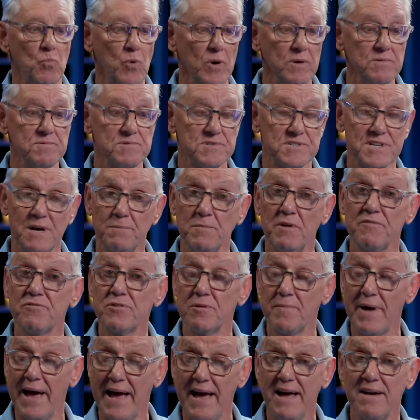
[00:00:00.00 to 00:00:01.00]
Well, some of
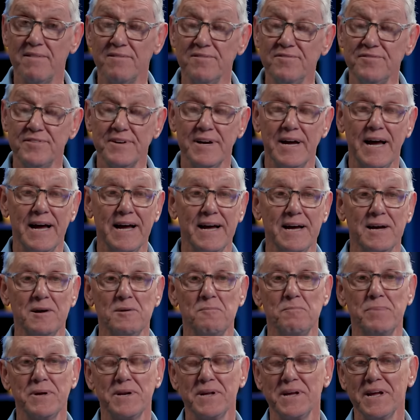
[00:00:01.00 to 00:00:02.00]
them have,
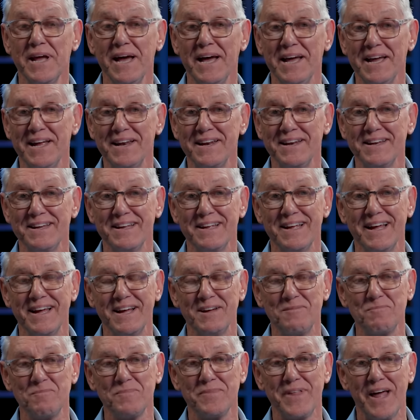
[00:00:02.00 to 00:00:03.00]
uh, but again,
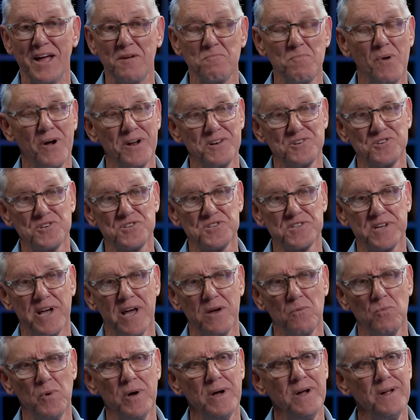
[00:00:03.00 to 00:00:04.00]
um, they might just
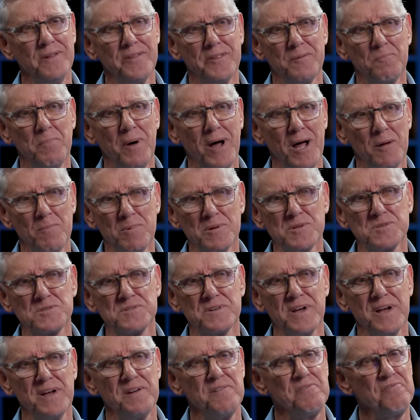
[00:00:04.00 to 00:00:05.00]
say, well, the
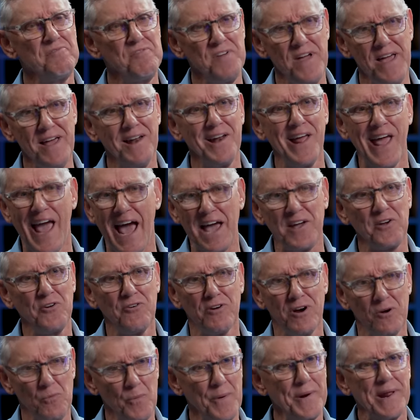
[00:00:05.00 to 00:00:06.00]
Bible's fairly
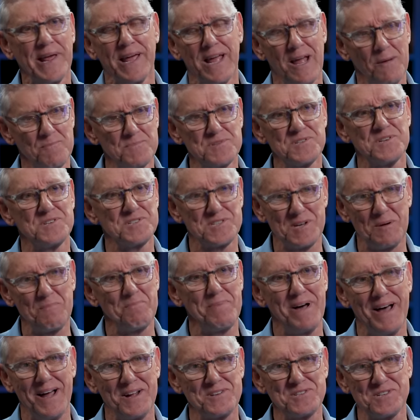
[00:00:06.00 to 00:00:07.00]
accurate when it comes to some
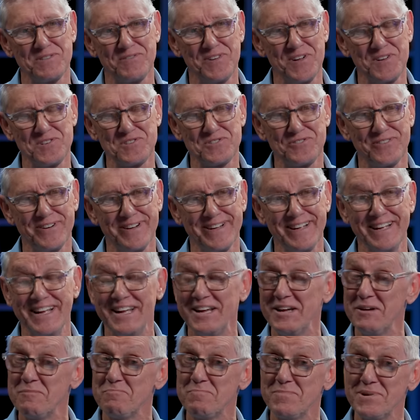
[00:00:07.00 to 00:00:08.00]
parts of history,
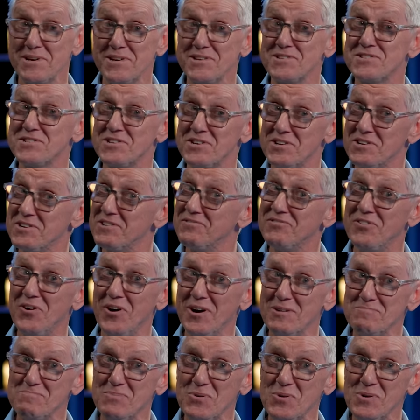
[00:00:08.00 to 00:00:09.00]
but is it a
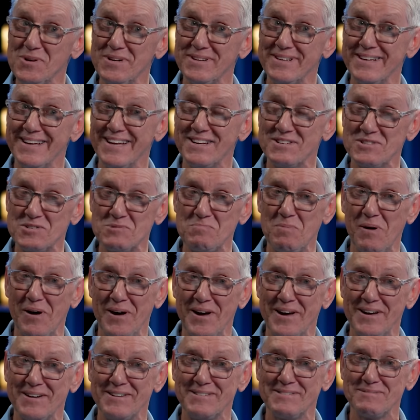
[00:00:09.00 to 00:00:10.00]
divine book
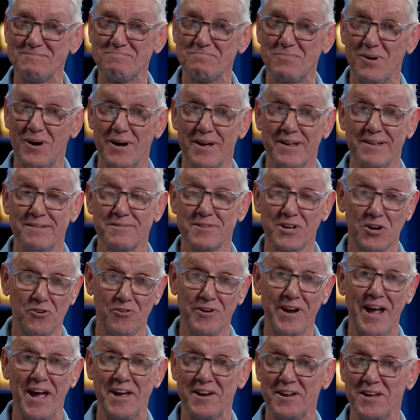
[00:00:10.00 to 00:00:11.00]
inspired by the
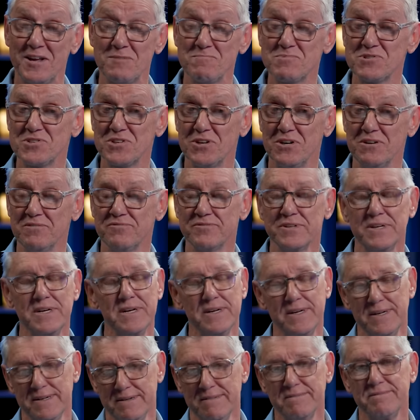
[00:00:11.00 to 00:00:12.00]
Creator himself?
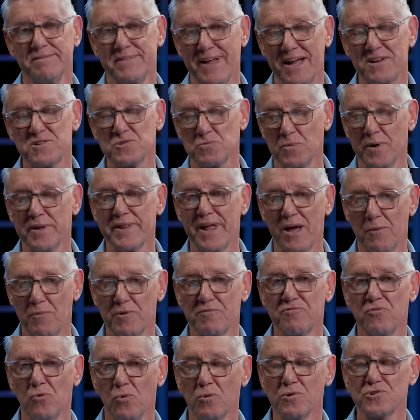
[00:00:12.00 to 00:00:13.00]
That's where they
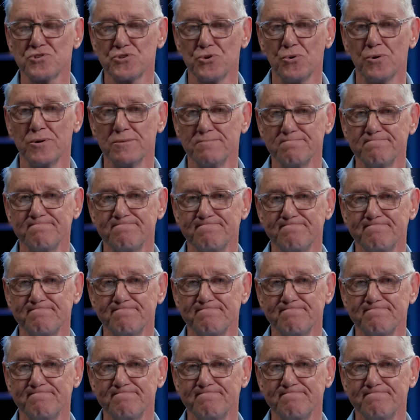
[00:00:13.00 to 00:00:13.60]
would fall short.